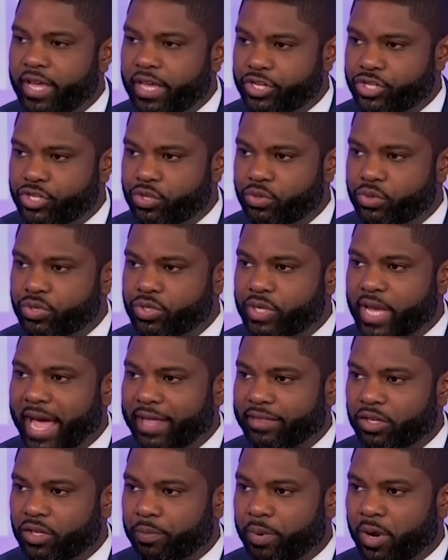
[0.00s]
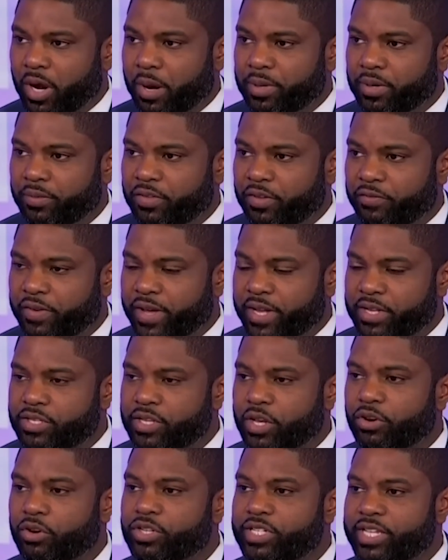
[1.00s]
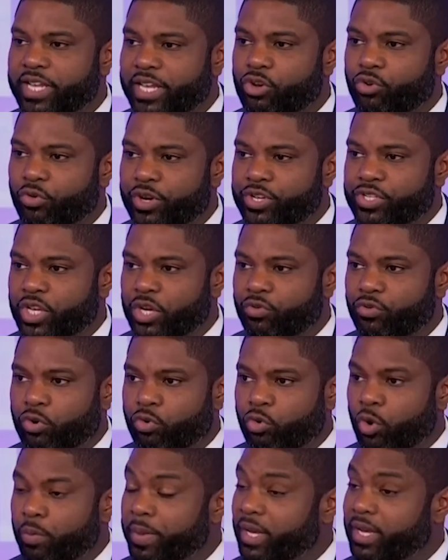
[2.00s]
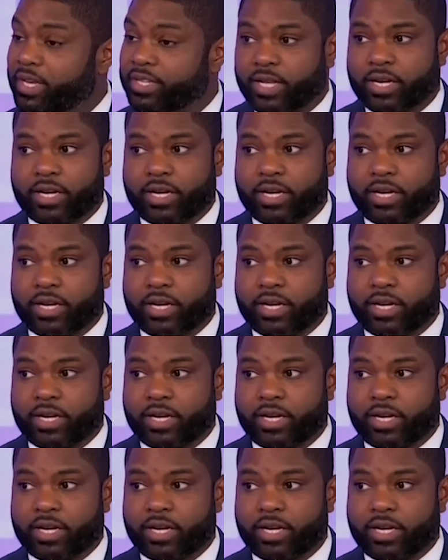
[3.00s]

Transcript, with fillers: are issues at the Department of Defense that are decreasing recruitment,